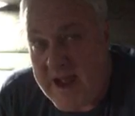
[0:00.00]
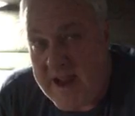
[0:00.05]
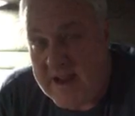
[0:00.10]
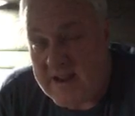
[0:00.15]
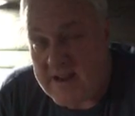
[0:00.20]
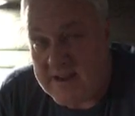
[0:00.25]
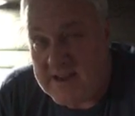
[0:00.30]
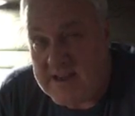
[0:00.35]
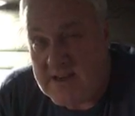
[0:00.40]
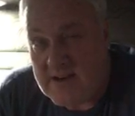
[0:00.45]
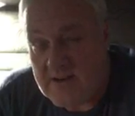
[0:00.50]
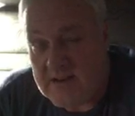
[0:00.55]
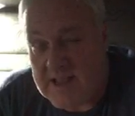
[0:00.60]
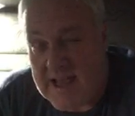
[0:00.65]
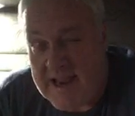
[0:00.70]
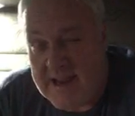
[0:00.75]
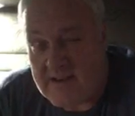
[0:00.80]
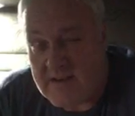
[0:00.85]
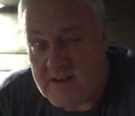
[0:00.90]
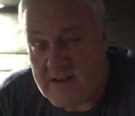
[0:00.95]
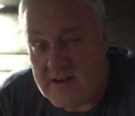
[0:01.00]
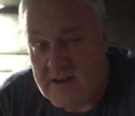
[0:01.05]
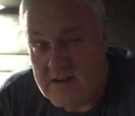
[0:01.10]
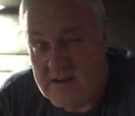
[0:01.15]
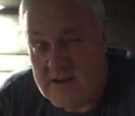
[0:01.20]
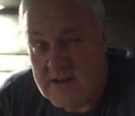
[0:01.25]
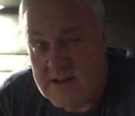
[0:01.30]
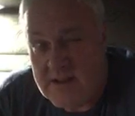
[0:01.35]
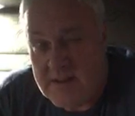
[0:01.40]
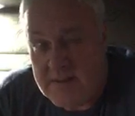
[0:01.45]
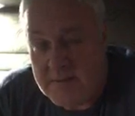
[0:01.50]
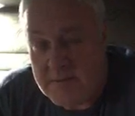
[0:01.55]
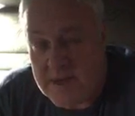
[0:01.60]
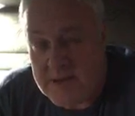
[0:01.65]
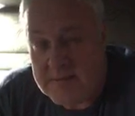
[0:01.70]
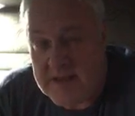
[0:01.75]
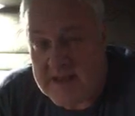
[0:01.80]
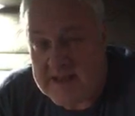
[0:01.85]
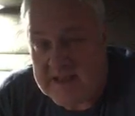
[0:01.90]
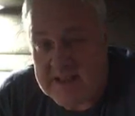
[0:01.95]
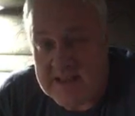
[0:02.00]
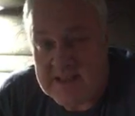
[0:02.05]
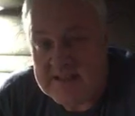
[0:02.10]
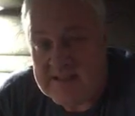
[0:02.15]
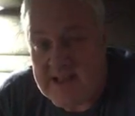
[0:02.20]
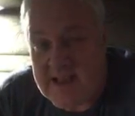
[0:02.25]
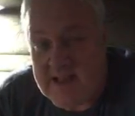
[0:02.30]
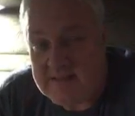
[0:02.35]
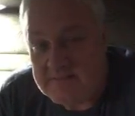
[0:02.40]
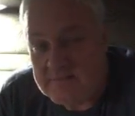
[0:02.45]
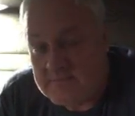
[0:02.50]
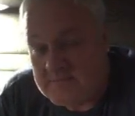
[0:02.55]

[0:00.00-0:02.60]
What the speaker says: 7 or 8%. I mean, it's not like buying a